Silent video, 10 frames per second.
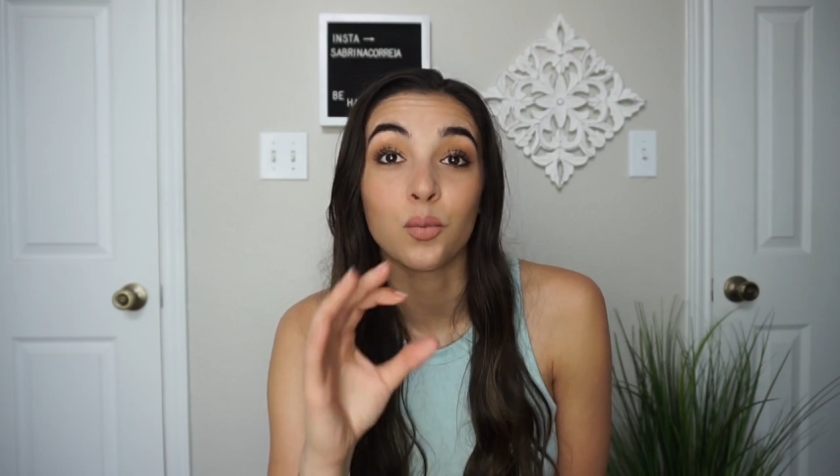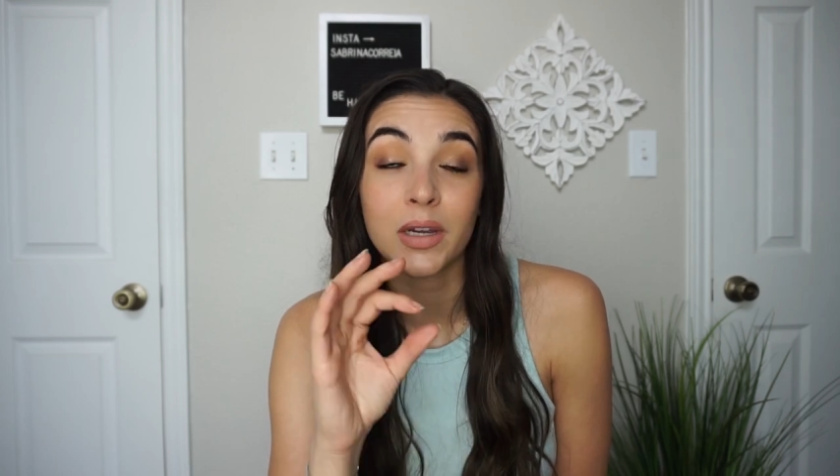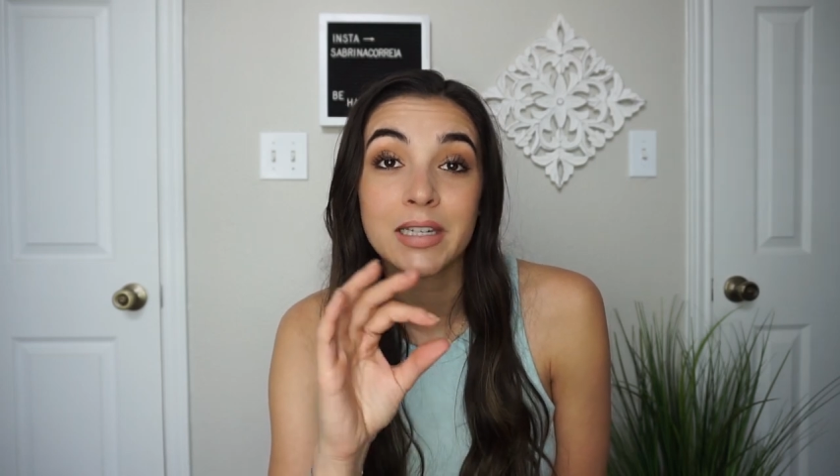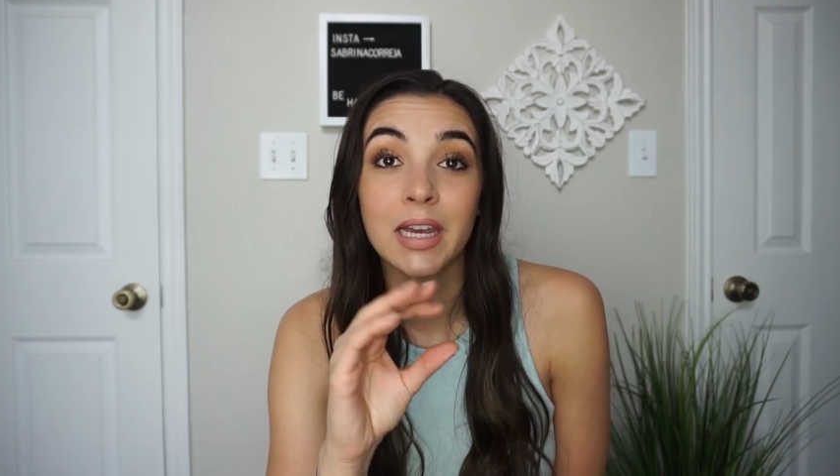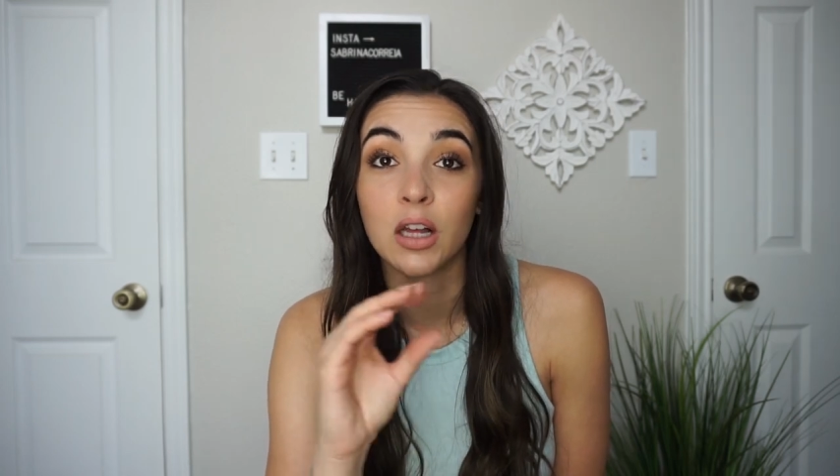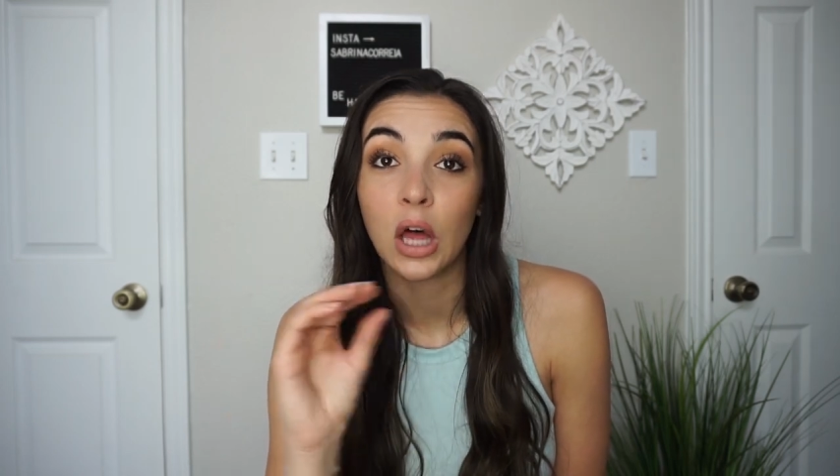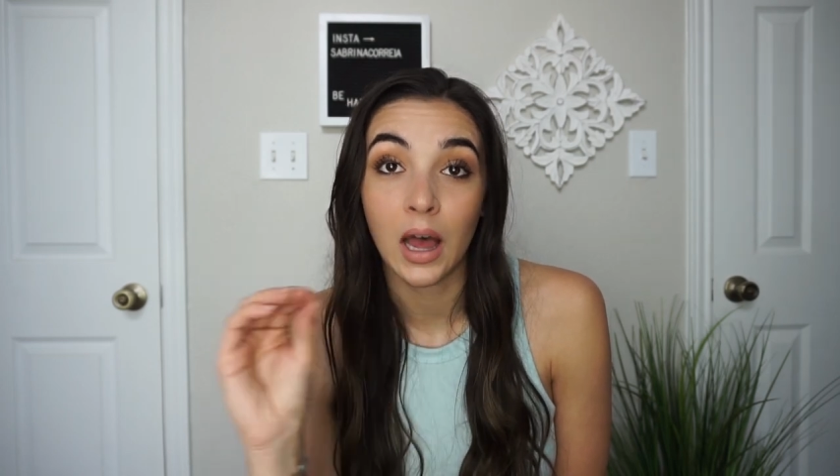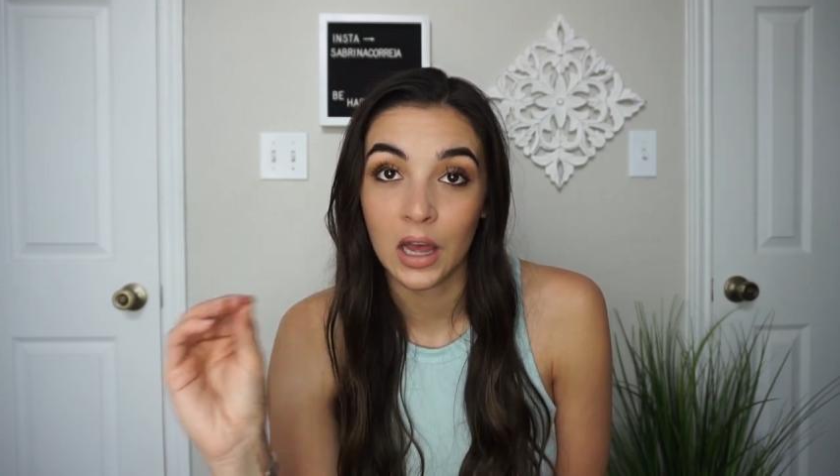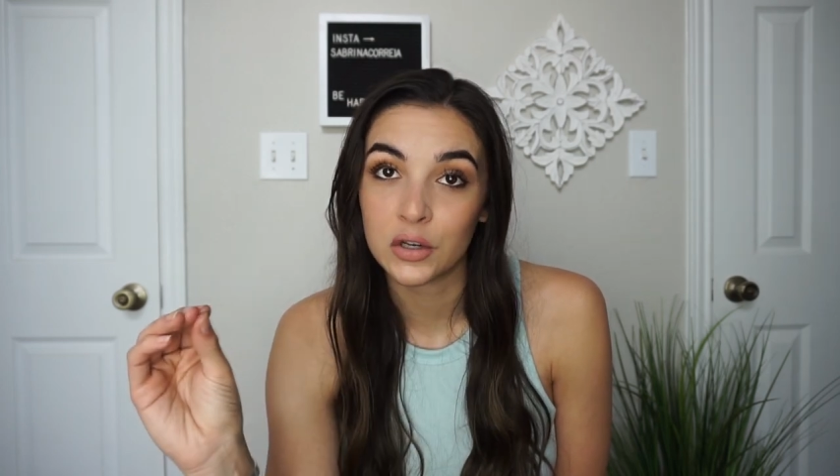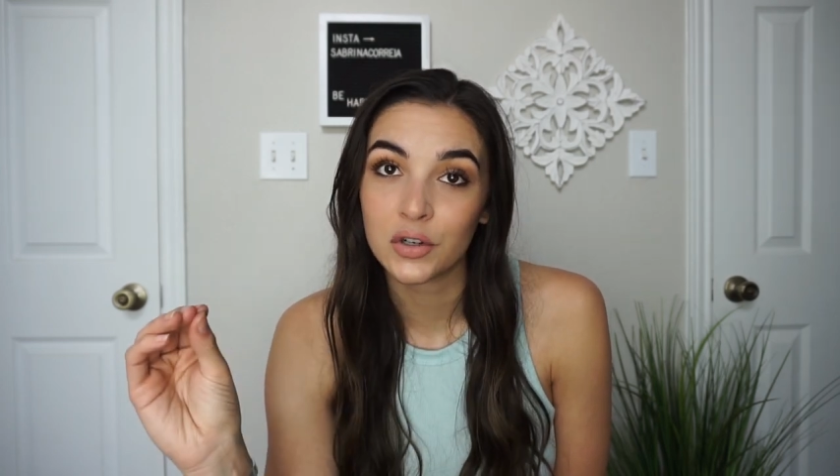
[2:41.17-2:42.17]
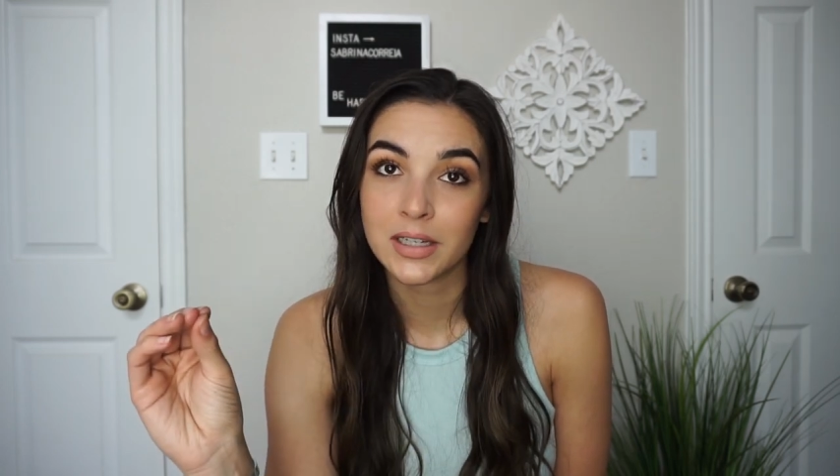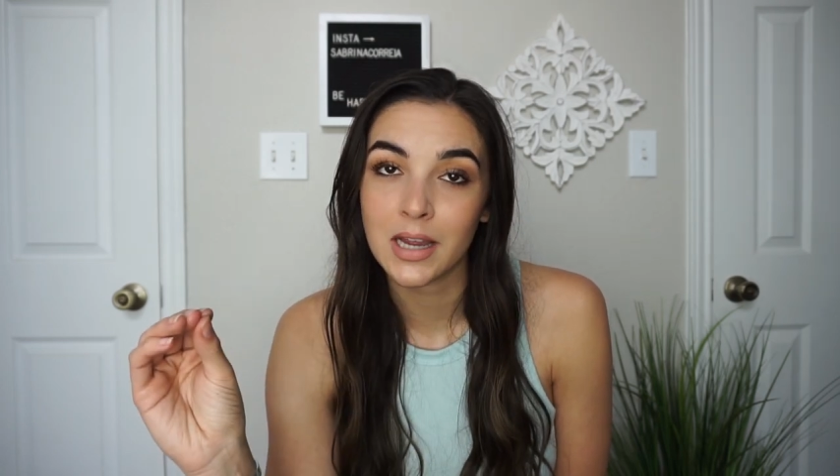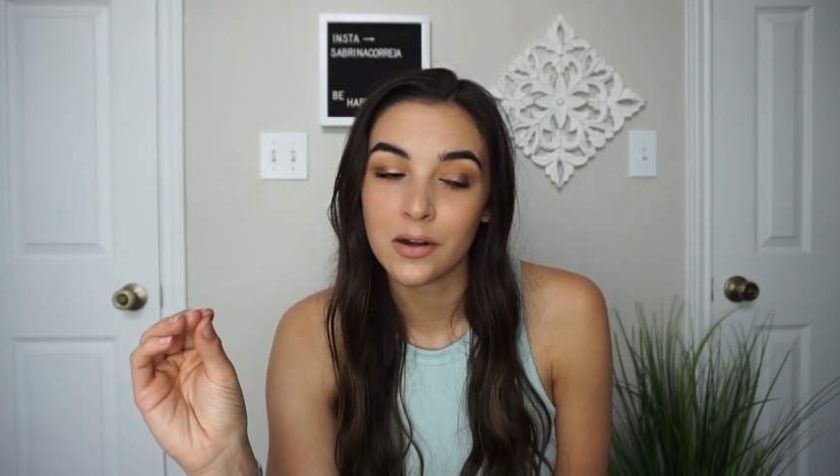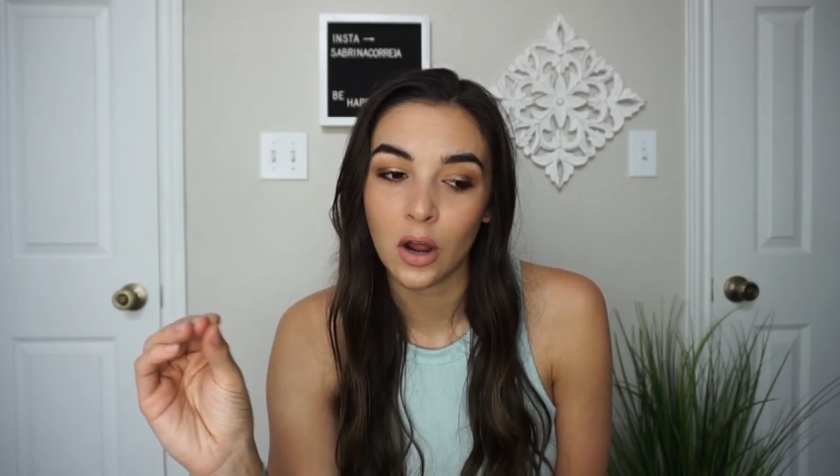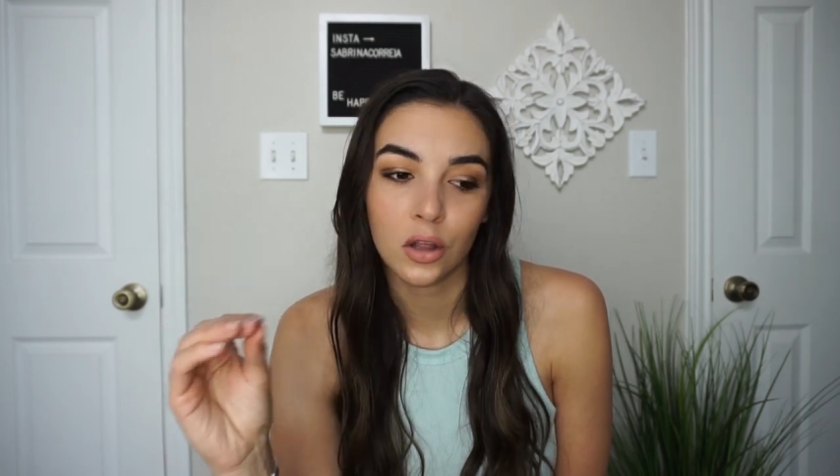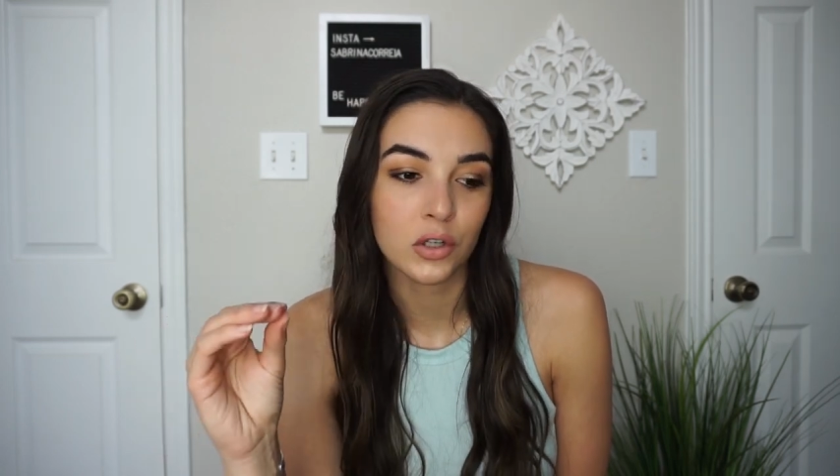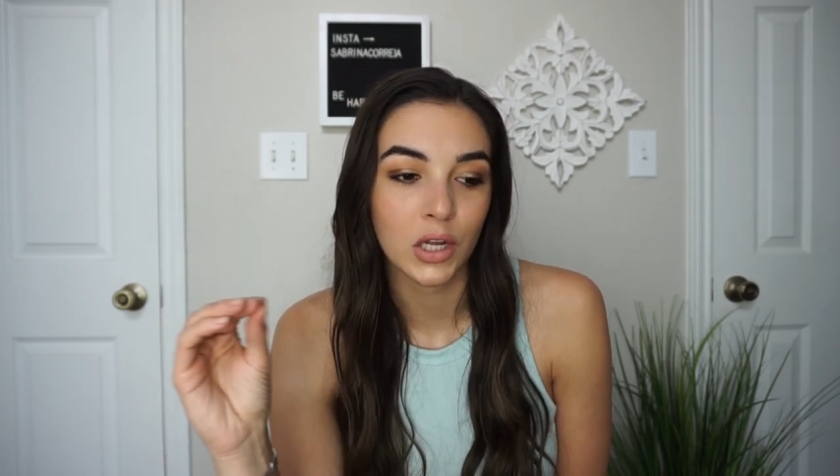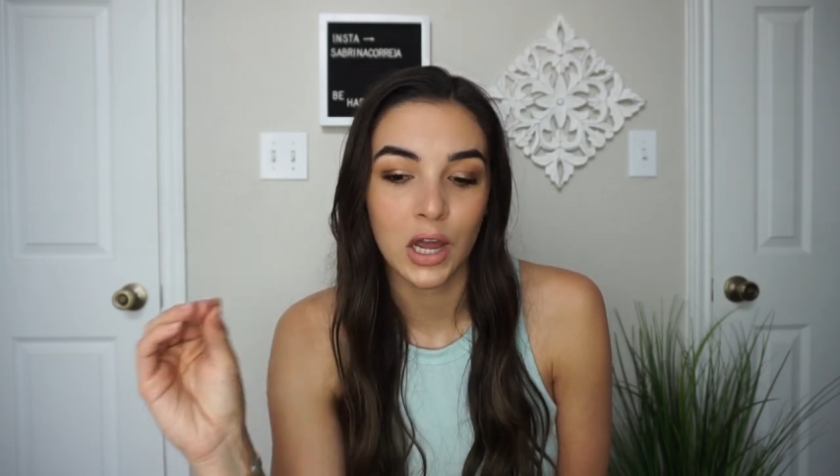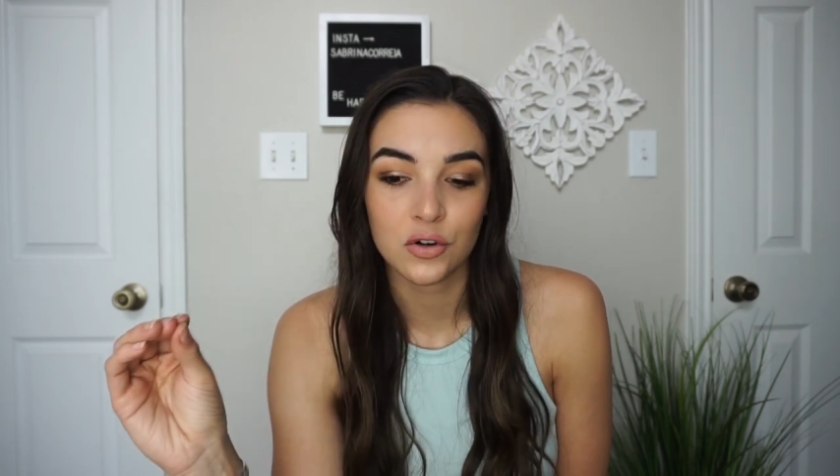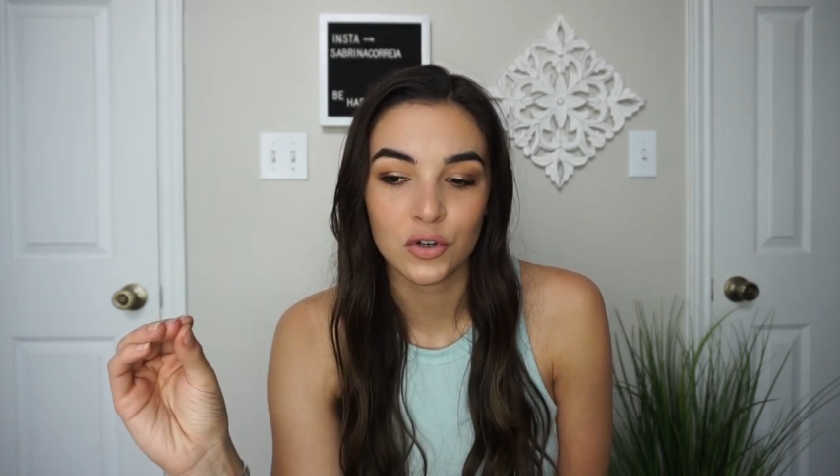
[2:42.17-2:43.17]
retail $110,
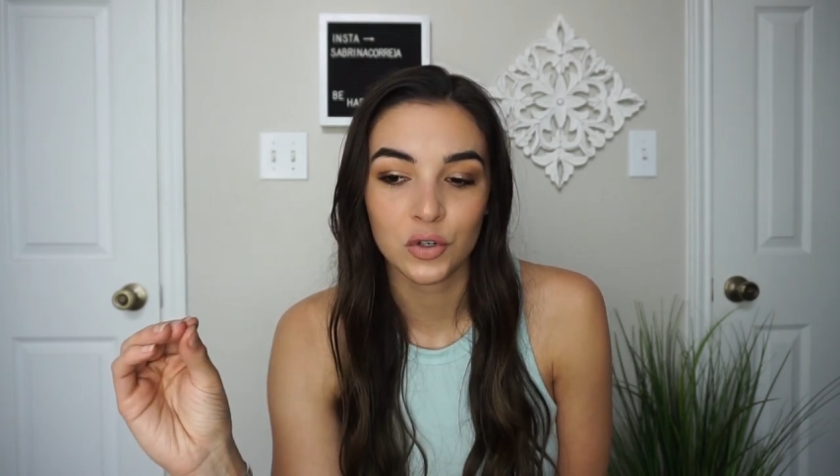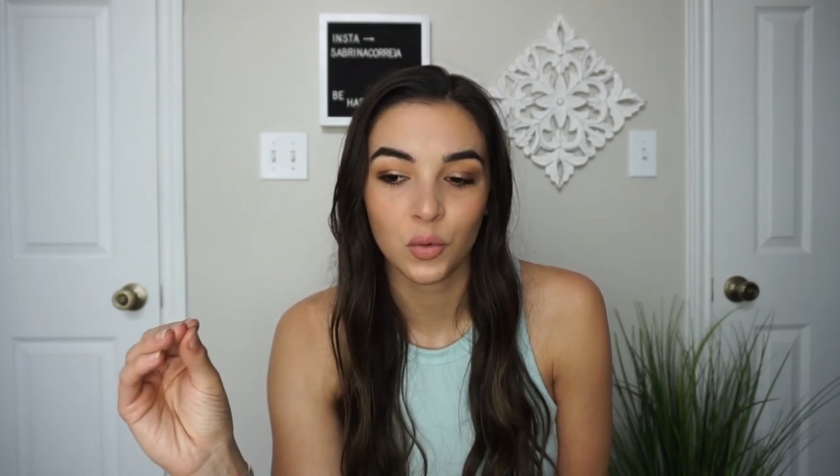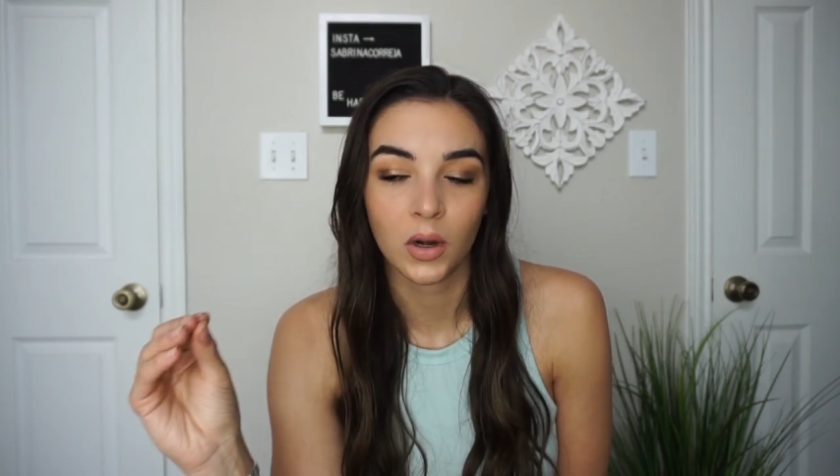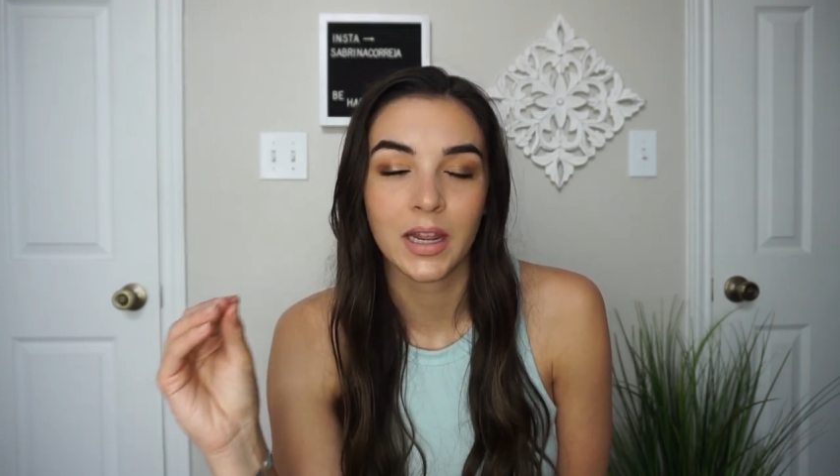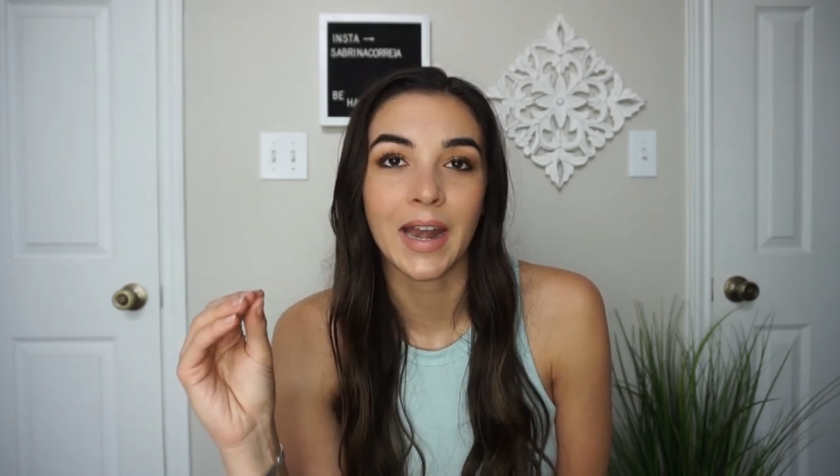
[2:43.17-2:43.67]
$120,